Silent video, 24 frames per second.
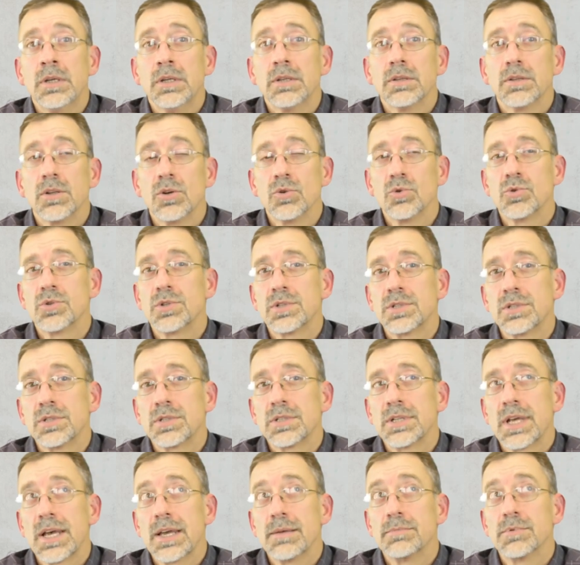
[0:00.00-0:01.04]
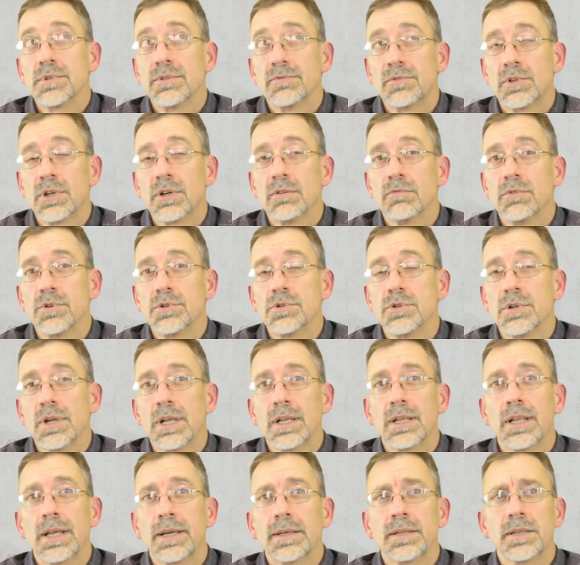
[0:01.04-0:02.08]
Those types of coverage are
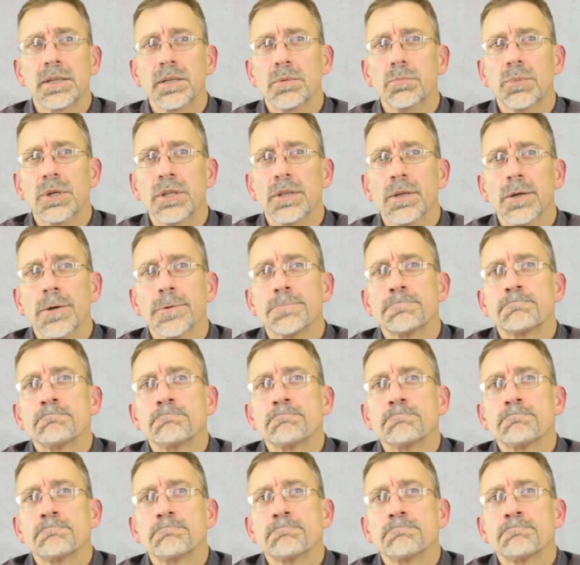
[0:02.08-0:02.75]
not likely to be there.